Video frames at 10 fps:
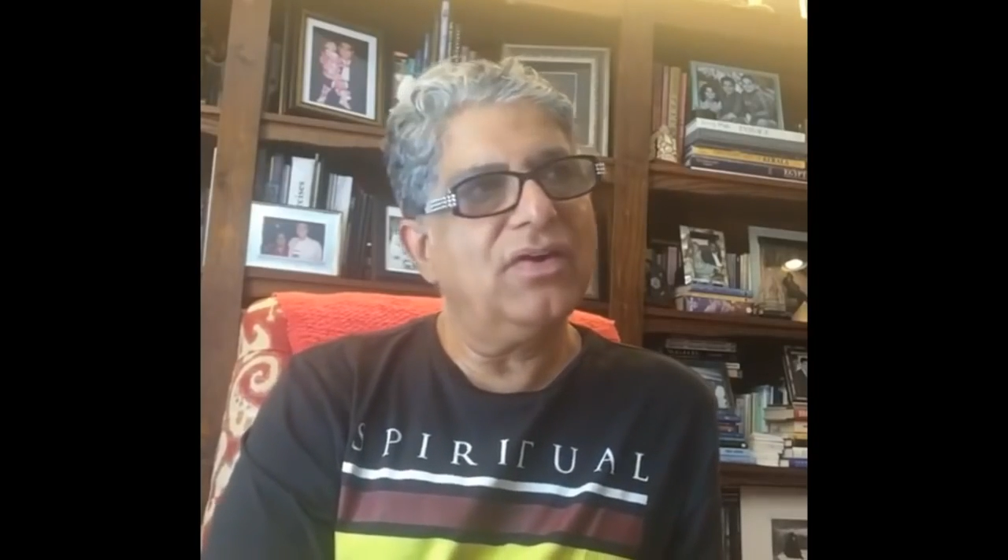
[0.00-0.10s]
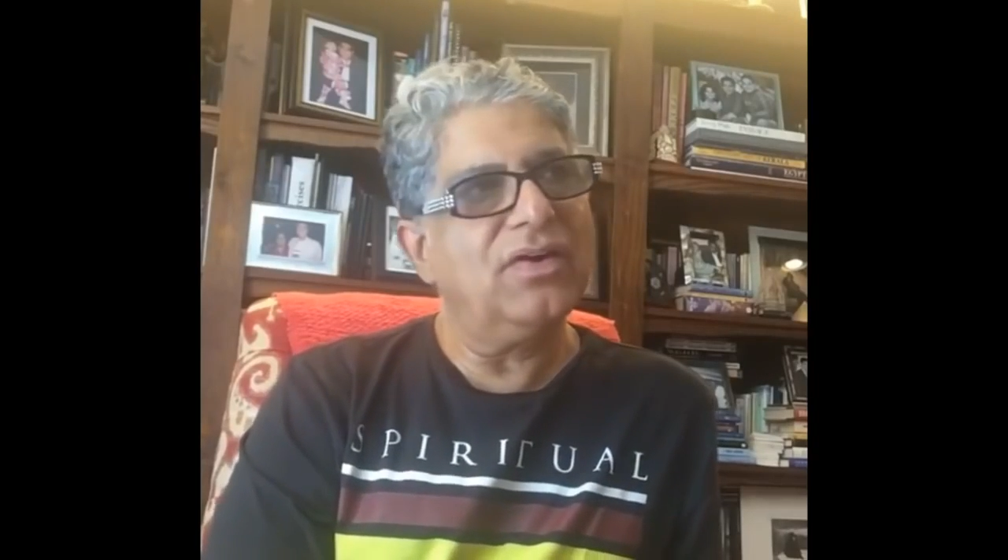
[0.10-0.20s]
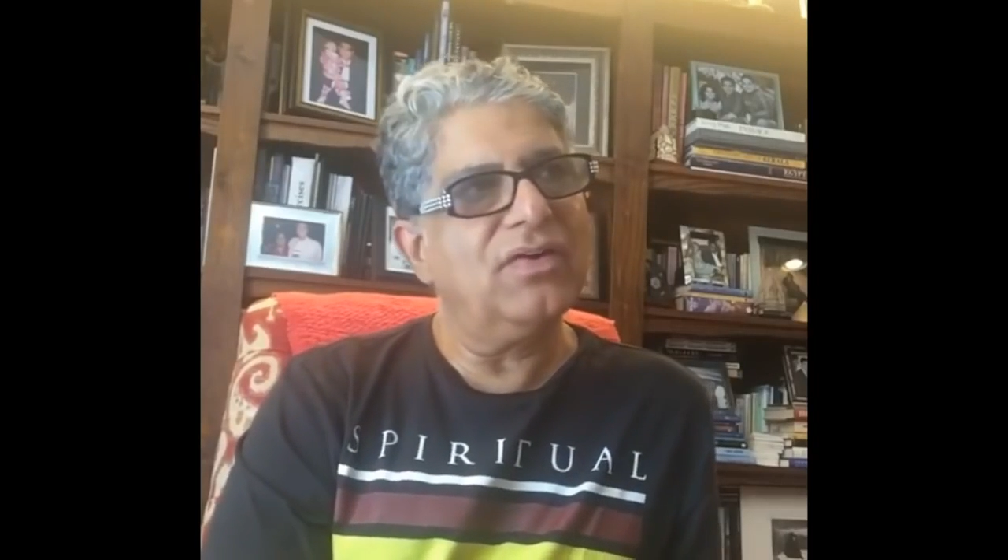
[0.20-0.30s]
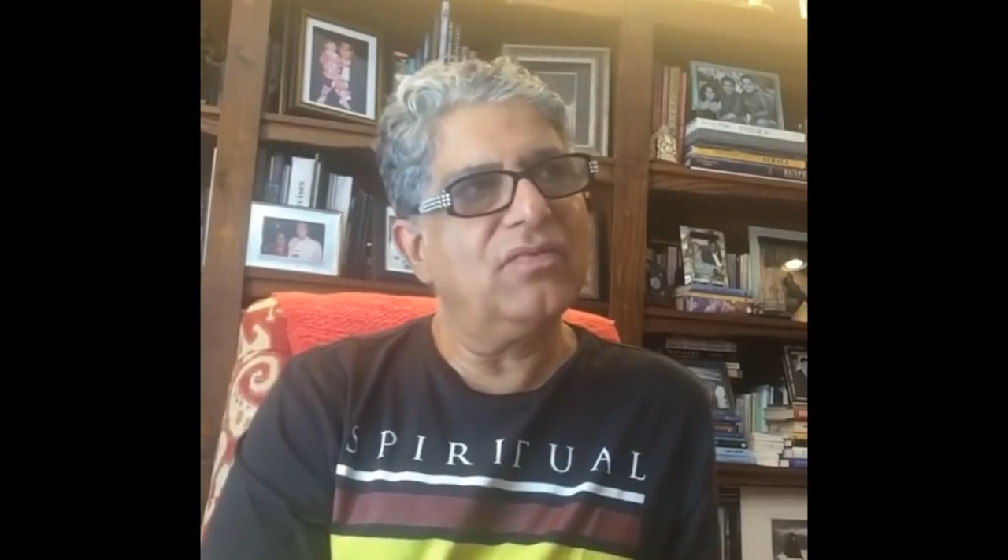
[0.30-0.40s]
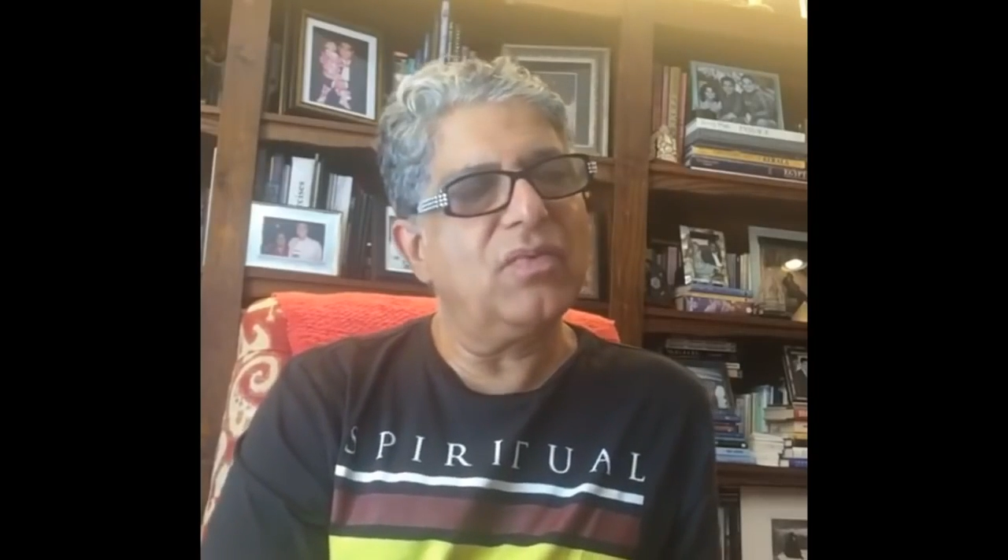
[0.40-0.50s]

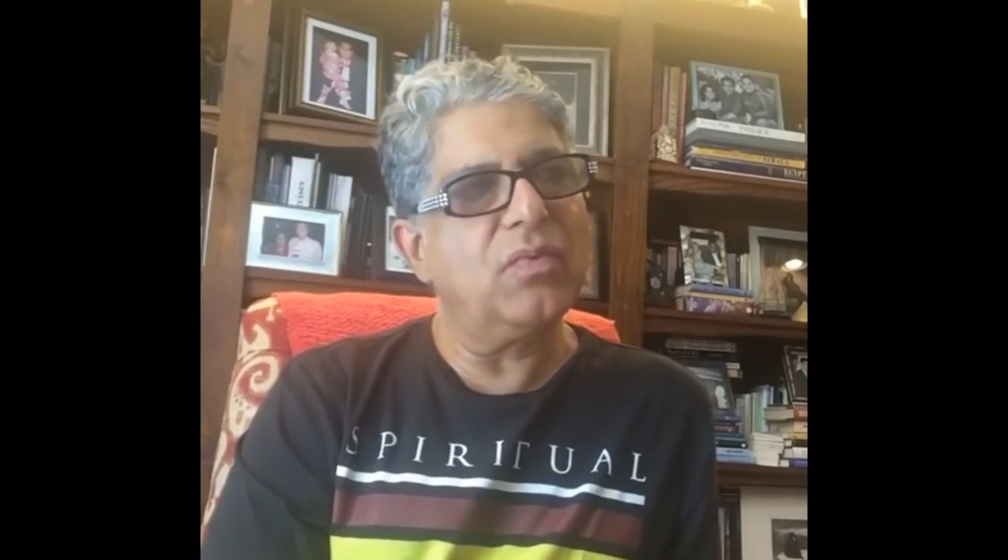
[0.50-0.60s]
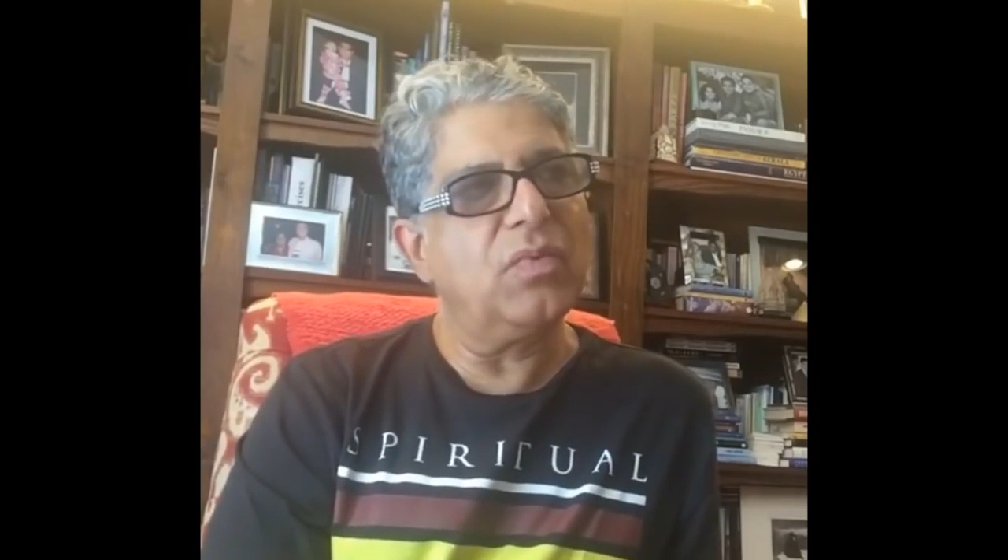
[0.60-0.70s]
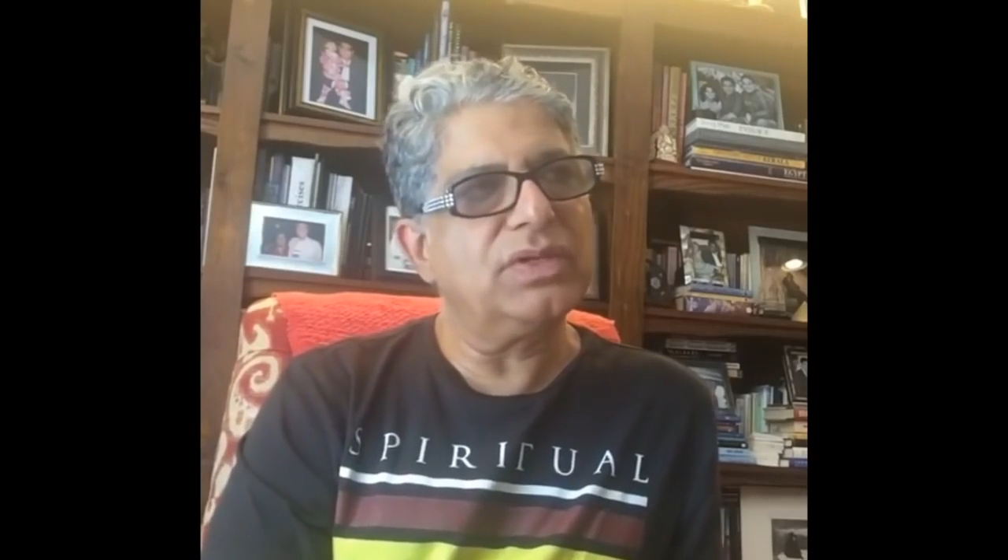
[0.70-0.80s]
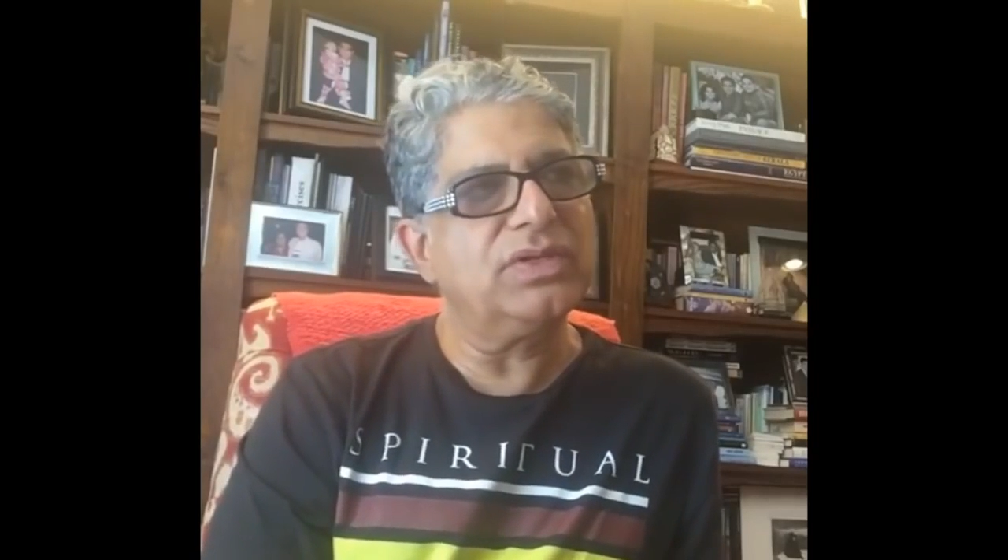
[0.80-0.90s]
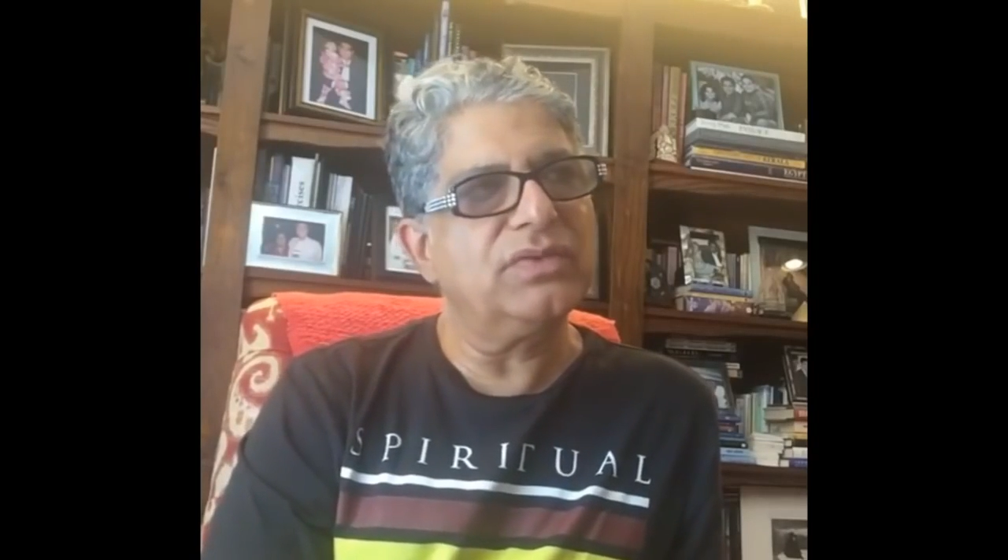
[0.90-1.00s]

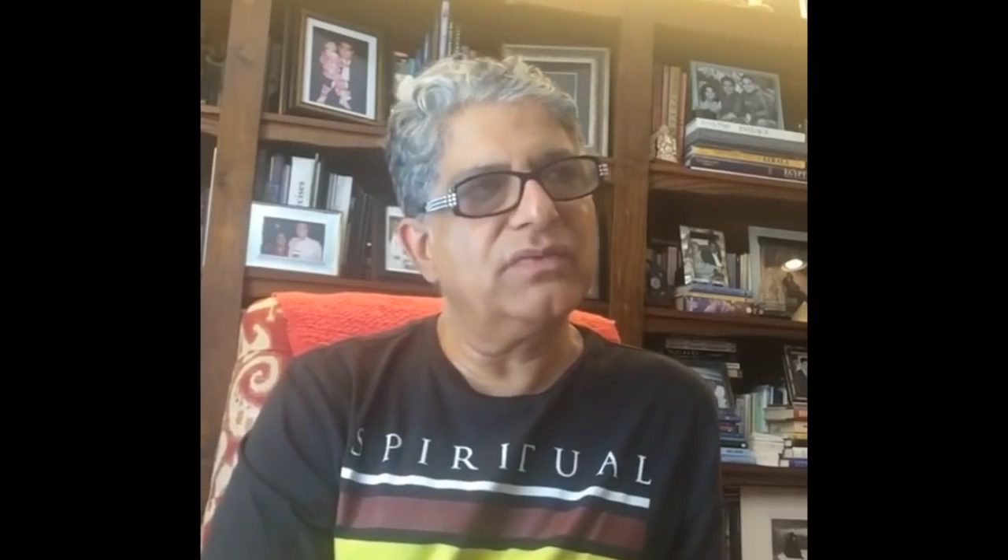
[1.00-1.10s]
of what